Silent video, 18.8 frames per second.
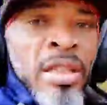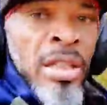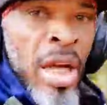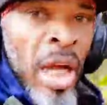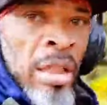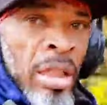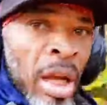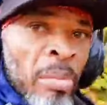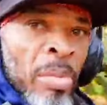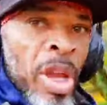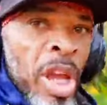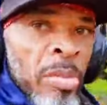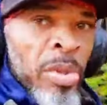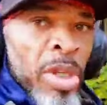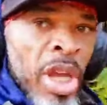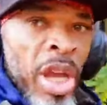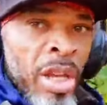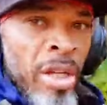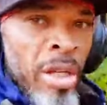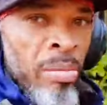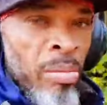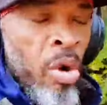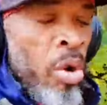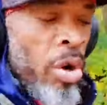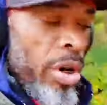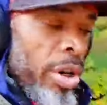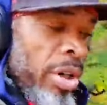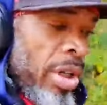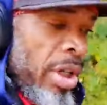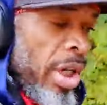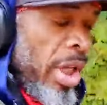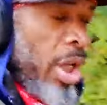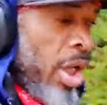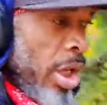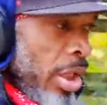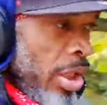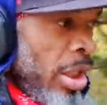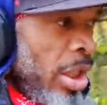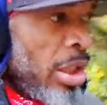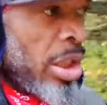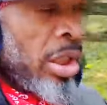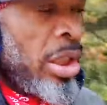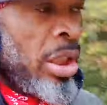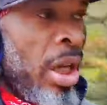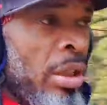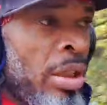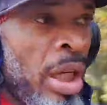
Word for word: is not a baby anymore. It's